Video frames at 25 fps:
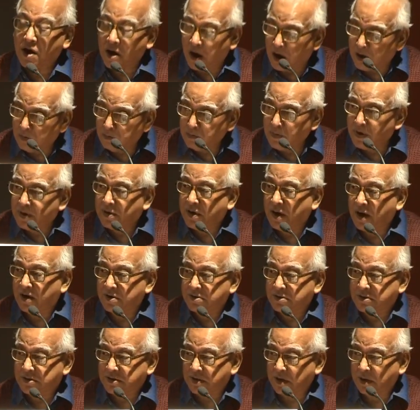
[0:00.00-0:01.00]
the government
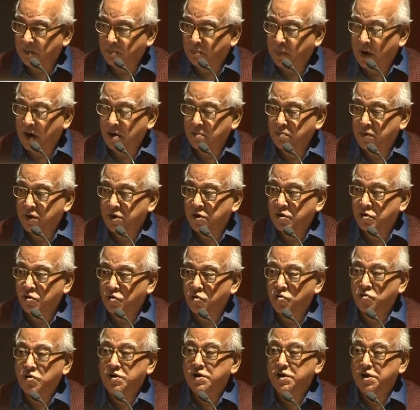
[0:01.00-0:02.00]
has the
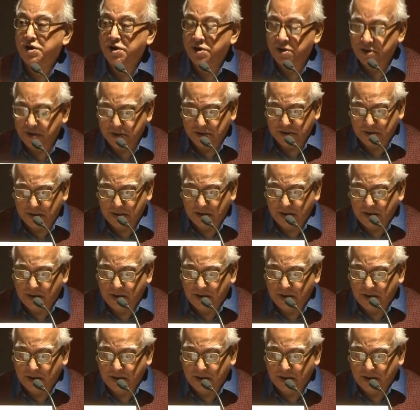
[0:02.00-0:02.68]
primary role in it,